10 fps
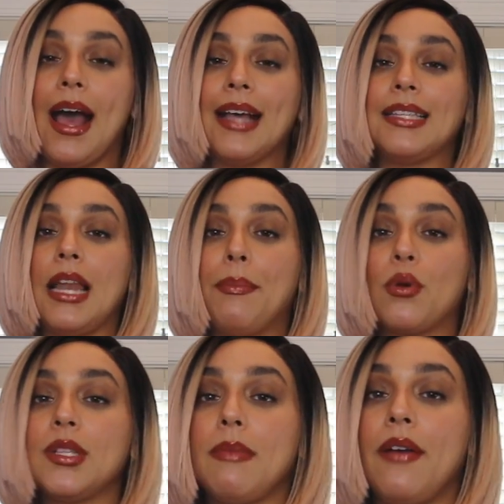Hasta la
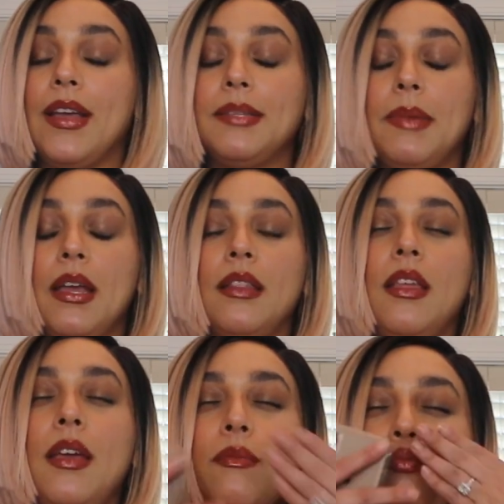próxima vez, mi
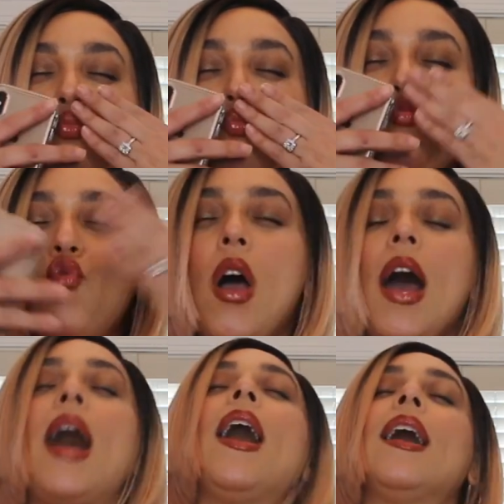gente.
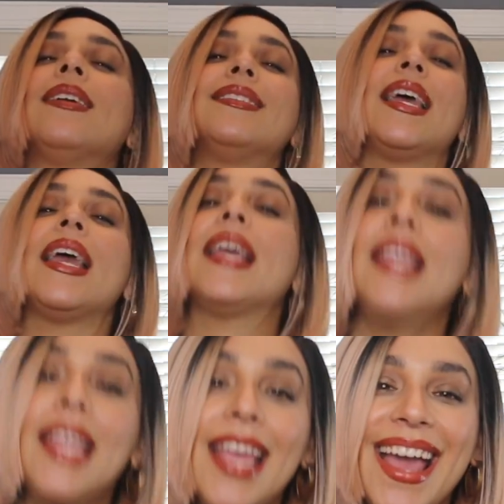Mwah!
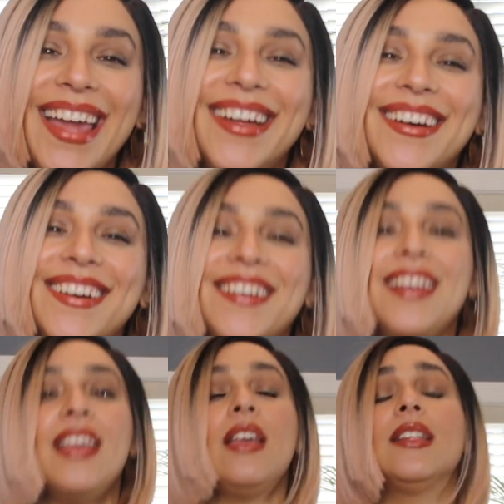Te
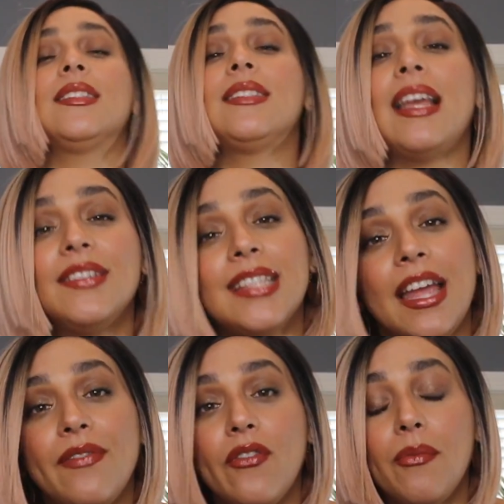quiero. Stay
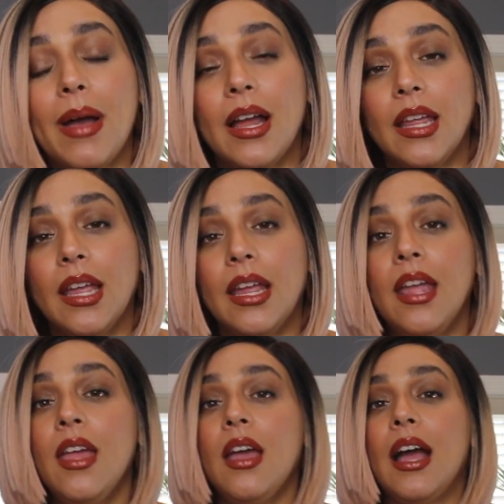safe, everybody.
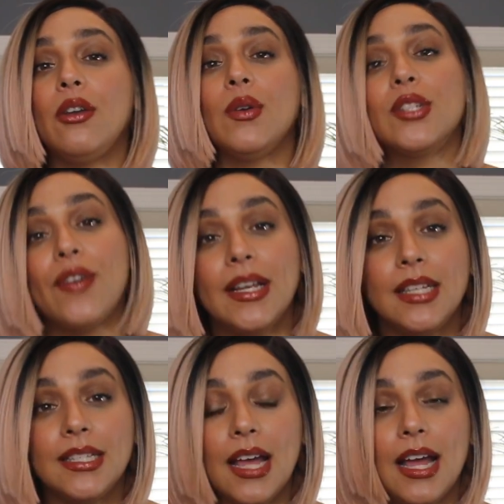I know it's a crazy
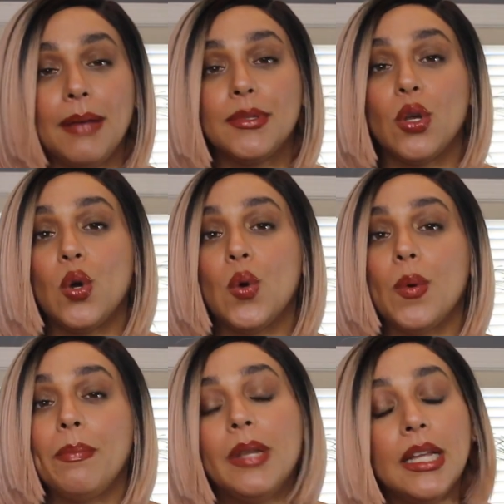time,
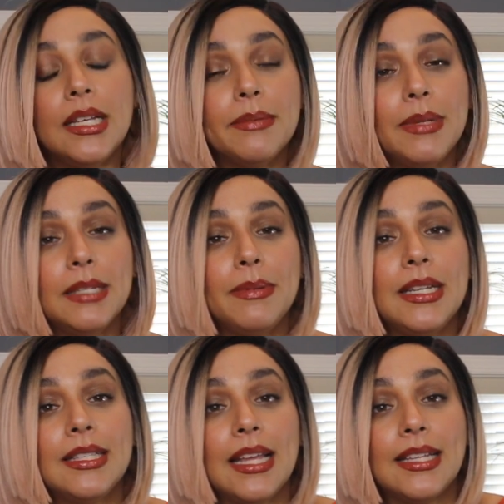so please, please,
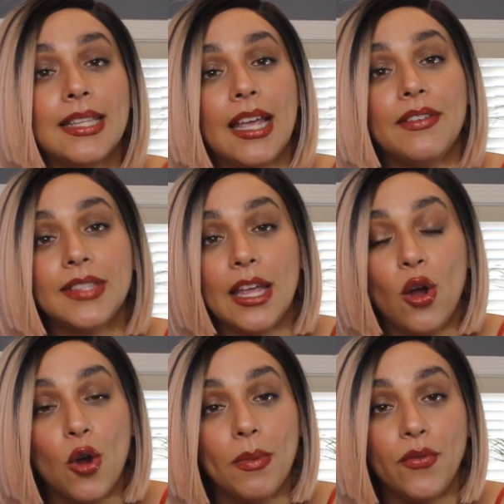please stay safe. Stay
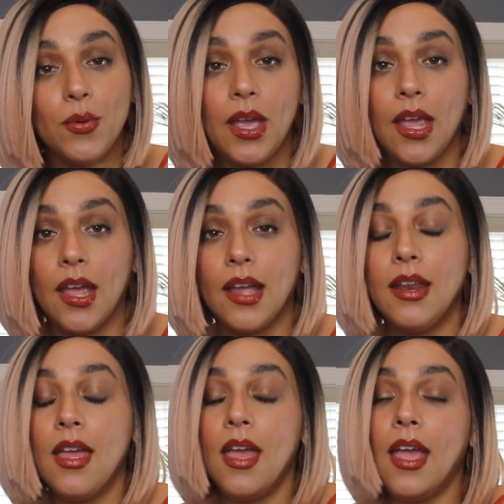home if you can.